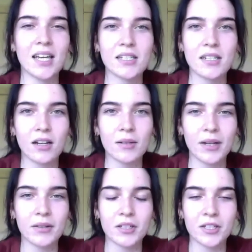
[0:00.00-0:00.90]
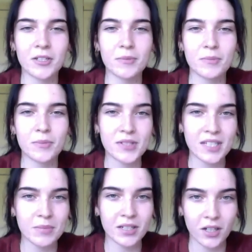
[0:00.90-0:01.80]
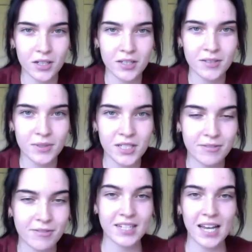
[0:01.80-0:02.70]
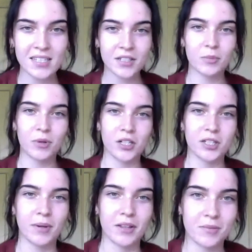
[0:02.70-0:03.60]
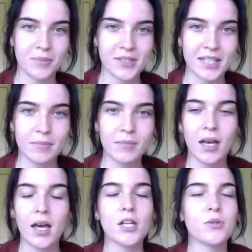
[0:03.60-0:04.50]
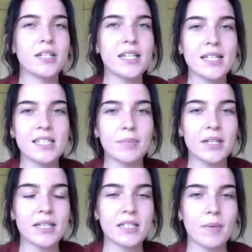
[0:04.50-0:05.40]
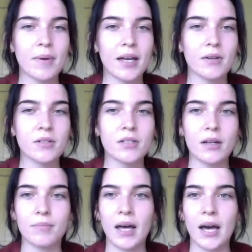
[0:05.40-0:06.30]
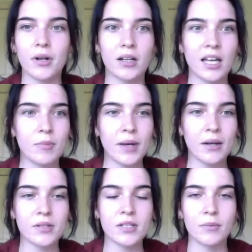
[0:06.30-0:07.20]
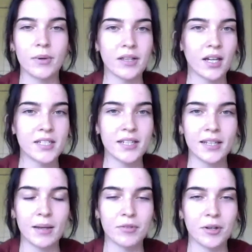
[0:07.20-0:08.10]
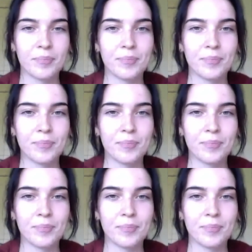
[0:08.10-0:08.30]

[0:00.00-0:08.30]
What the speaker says: to talk about the new Museum in a Garden, which is a fantastic new project by the Hunt Museum. Do you want to tell us a bit about how it all came about and where the idea came from?